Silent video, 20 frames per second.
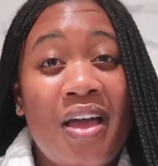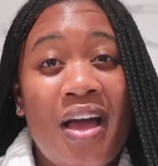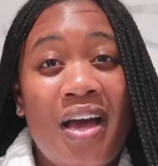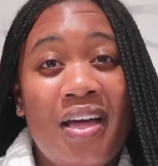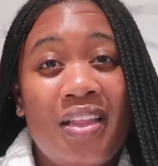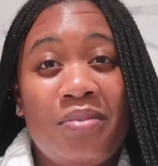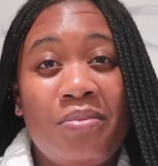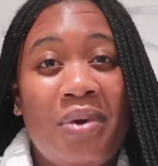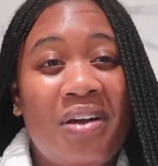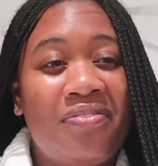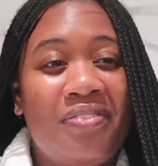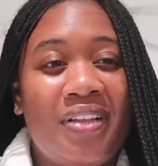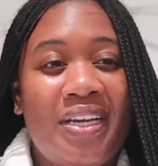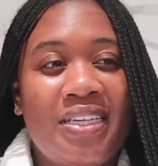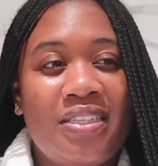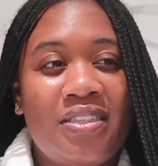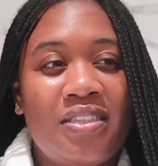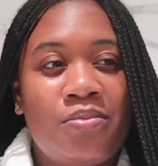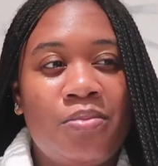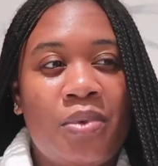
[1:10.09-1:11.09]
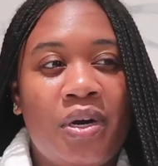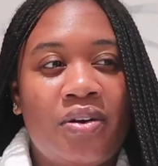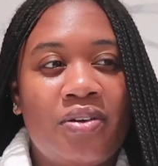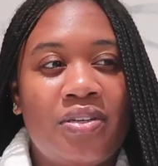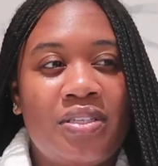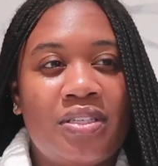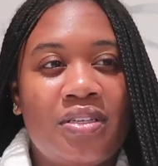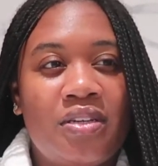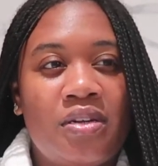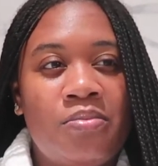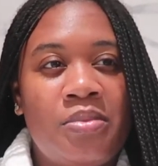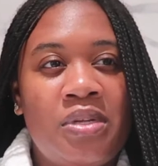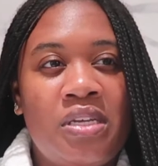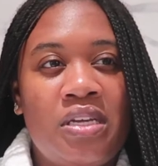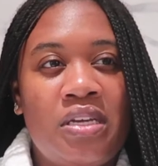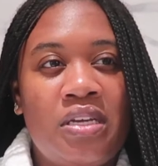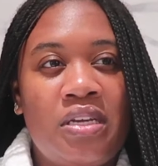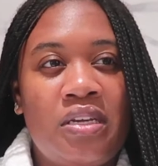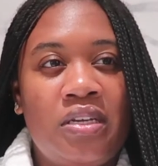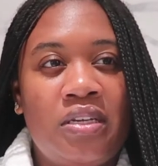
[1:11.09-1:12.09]
I think my flight tomorrow is gonna
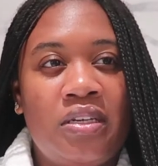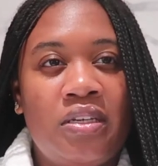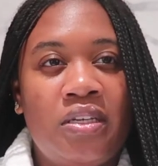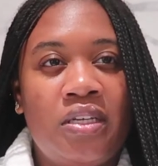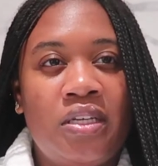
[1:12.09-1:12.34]
be